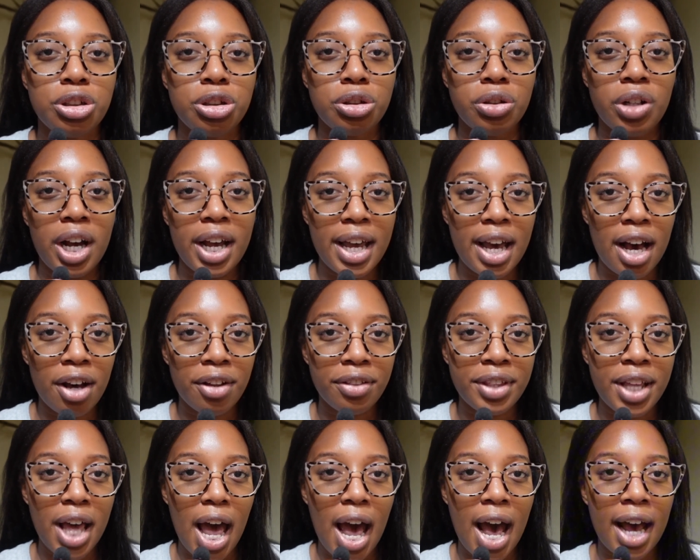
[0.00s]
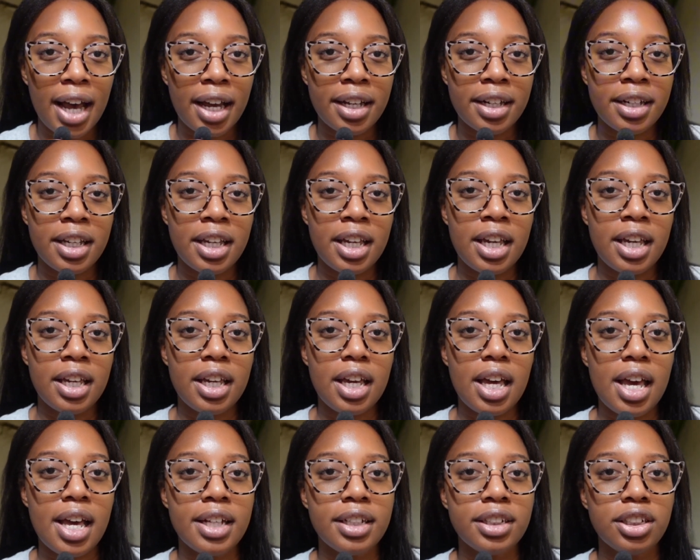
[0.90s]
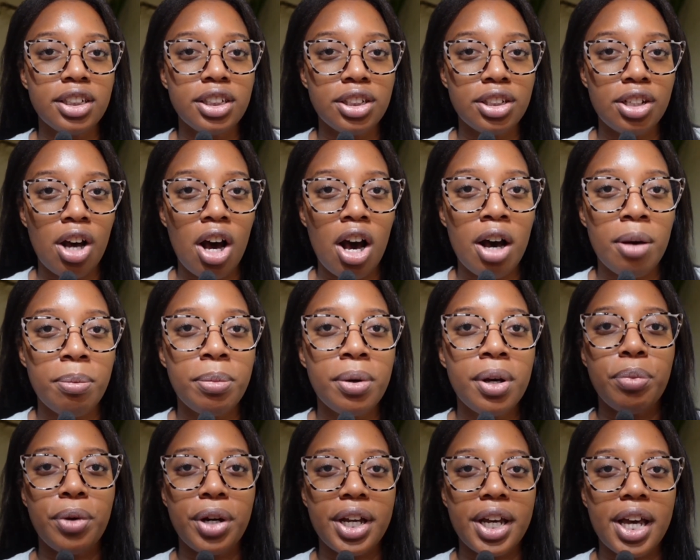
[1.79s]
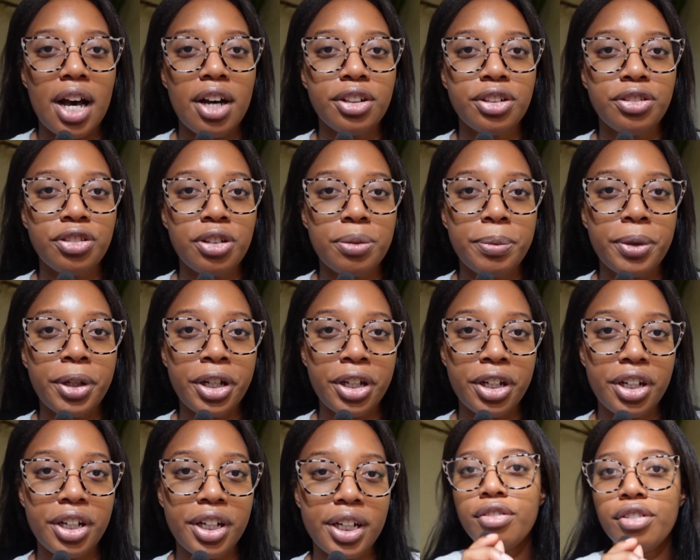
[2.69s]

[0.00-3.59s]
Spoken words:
dry out the acne and stop breakouts from occurring.